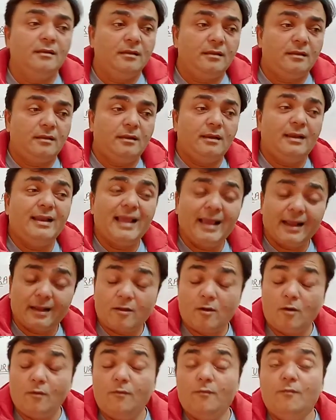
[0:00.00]

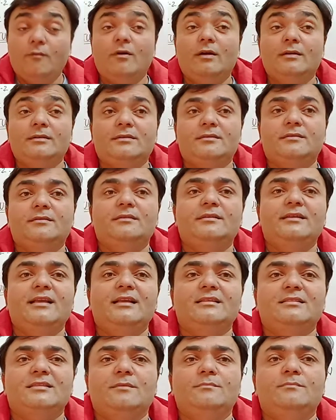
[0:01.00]
lack of
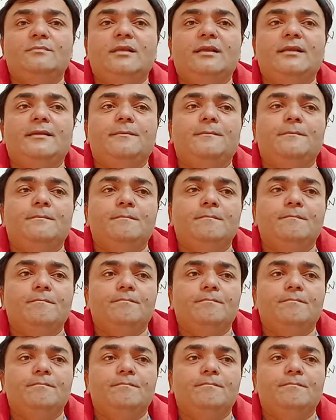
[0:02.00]
water, something,